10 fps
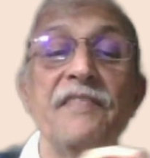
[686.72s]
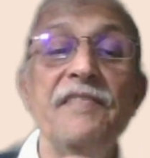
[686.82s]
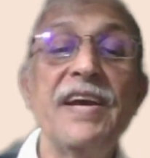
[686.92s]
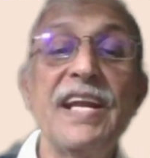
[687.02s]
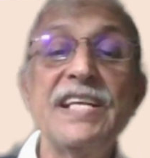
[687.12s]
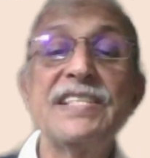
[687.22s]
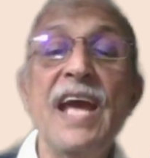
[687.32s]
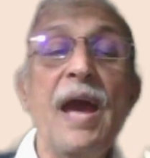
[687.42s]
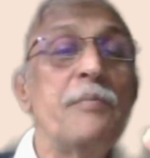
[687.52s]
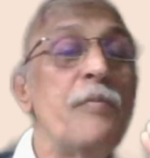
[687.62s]
Whereas
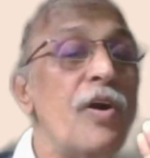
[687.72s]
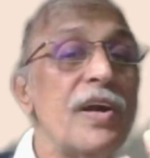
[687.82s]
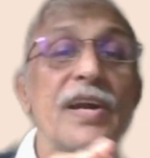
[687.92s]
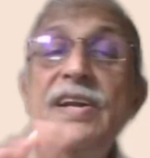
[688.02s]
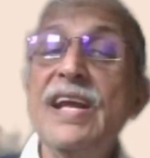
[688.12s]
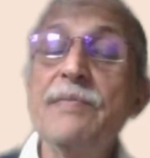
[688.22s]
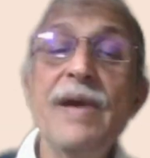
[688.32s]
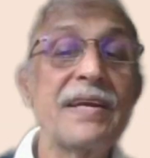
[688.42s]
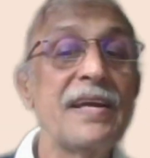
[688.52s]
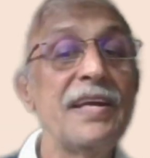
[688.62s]
modern day
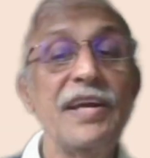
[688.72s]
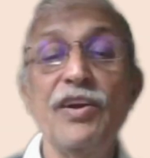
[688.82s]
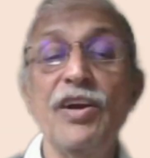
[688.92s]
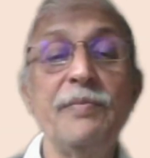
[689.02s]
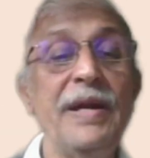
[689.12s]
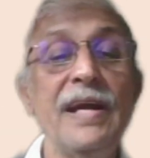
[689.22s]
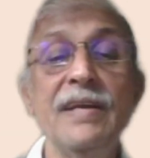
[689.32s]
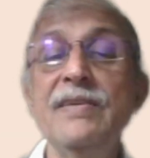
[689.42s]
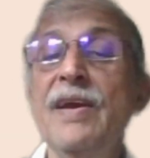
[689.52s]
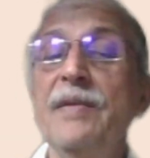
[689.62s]
banking cannot be
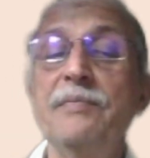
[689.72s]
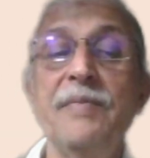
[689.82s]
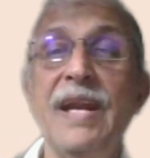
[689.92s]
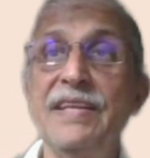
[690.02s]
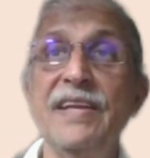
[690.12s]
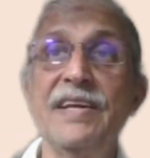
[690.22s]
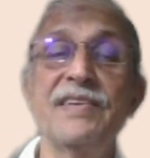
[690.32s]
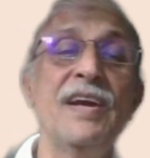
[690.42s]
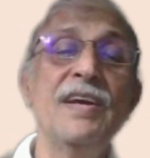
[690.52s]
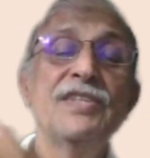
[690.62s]
done like that.
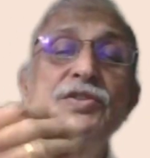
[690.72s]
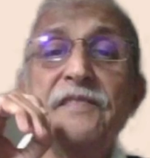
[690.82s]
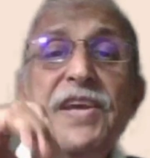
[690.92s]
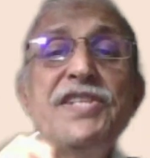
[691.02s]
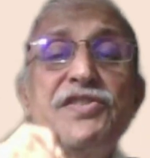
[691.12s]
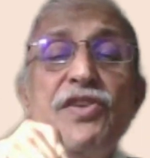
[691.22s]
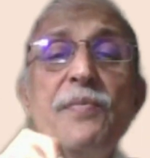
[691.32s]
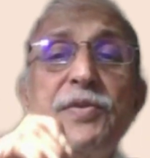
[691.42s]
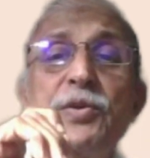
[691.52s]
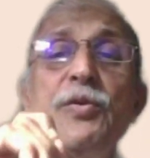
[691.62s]
We
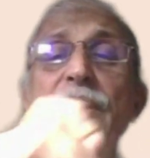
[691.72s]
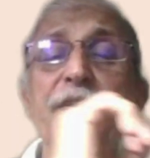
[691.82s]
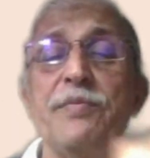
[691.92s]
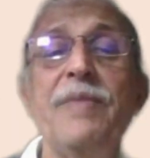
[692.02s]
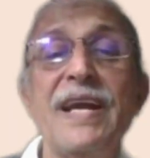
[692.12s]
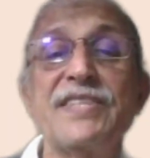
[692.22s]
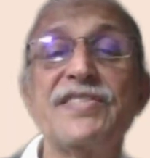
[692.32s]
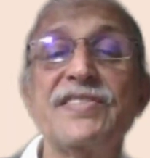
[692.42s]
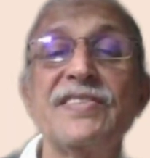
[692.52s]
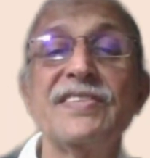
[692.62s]
stopped going to banks
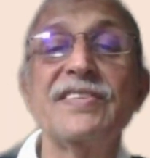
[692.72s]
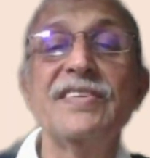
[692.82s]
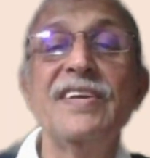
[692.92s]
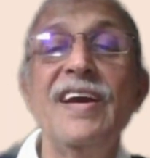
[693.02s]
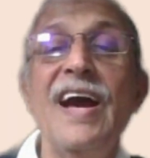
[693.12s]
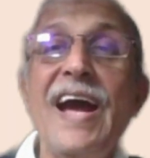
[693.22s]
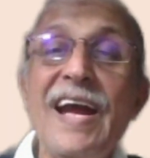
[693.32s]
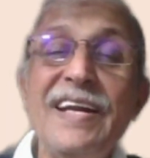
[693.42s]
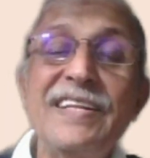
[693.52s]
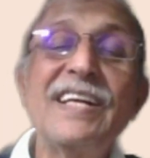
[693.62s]

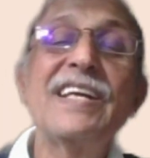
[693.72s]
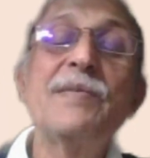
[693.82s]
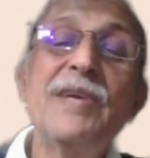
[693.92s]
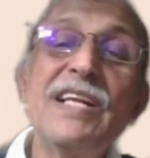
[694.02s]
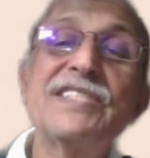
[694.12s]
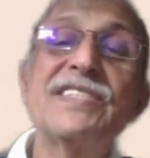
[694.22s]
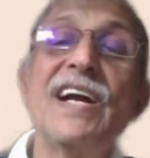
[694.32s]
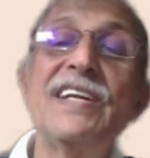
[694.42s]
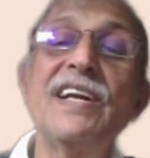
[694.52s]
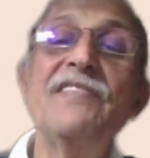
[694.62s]
and the criminals
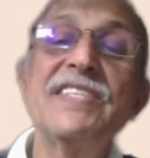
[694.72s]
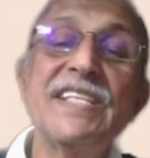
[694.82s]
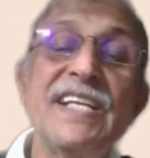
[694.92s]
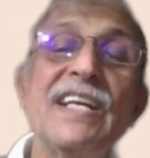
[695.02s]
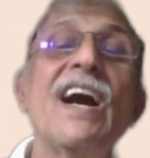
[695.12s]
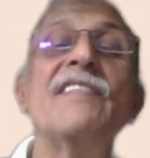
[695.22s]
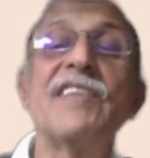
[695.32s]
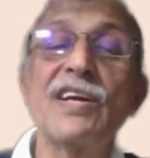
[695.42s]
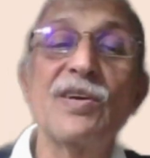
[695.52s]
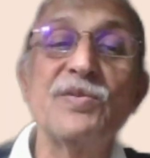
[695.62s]
started visiting our
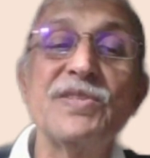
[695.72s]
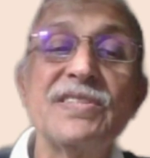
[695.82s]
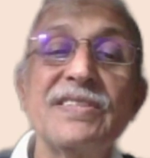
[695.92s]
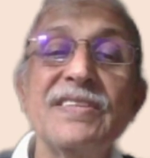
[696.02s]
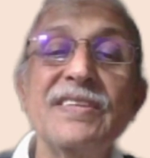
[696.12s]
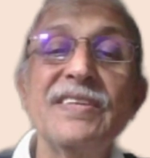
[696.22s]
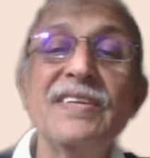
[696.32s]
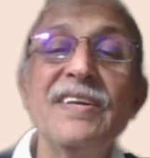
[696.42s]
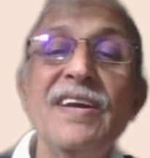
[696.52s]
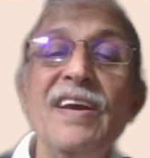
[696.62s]
accounts.
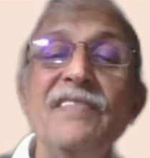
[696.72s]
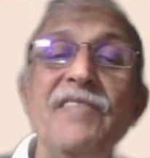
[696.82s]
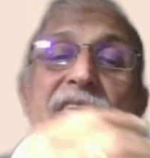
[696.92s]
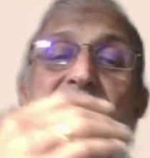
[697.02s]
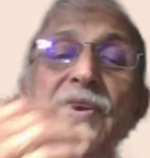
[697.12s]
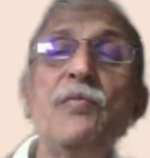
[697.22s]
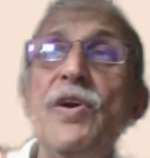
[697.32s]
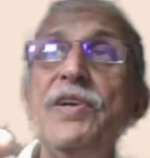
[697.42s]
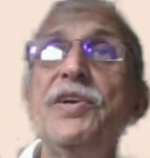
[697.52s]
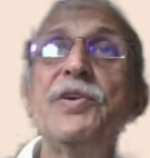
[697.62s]
When we
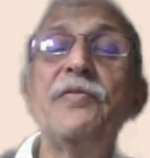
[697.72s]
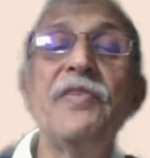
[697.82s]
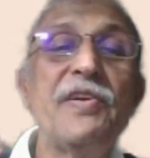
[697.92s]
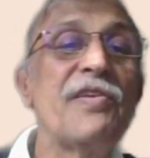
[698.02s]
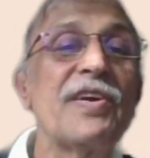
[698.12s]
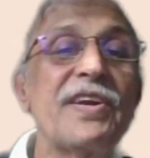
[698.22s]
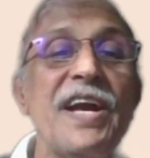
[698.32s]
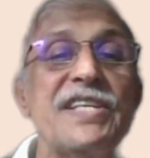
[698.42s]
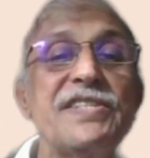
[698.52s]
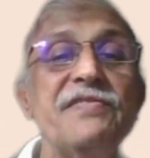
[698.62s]
wanted to withdraw
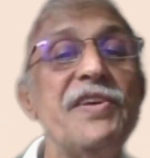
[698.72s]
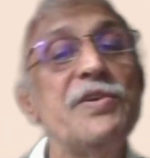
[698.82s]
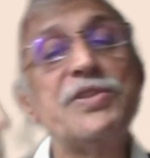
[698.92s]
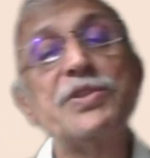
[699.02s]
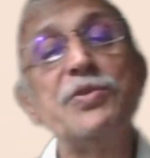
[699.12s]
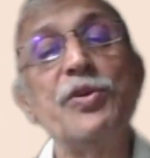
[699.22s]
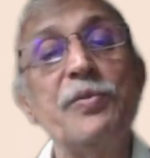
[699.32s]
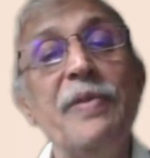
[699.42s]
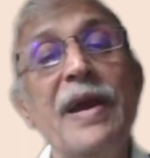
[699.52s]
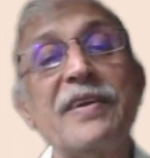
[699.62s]
cash, we used to go
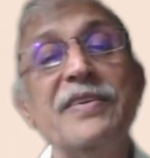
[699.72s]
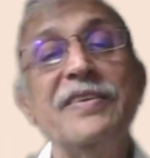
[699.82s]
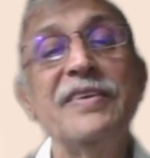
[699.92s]
to bank,